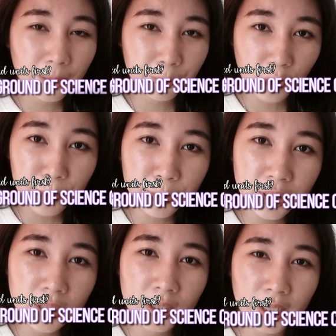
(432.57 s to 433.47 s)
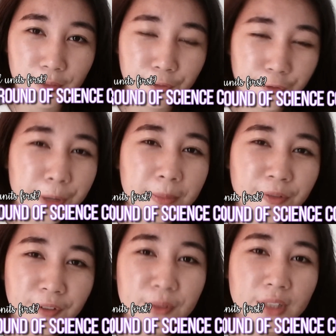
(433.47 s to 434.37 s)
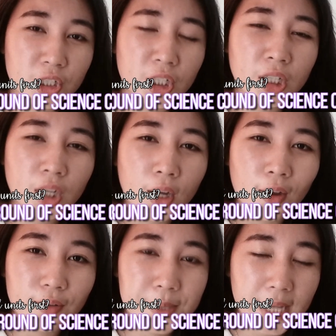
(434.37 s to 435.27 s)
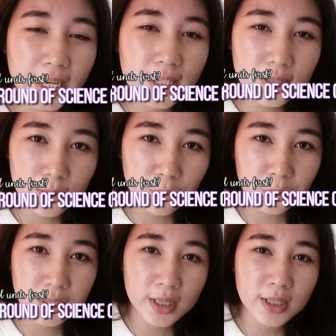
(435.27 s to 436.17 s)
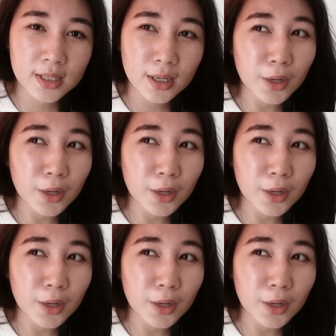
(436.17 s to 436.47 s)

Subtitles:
a proper and firm foundation of science courses,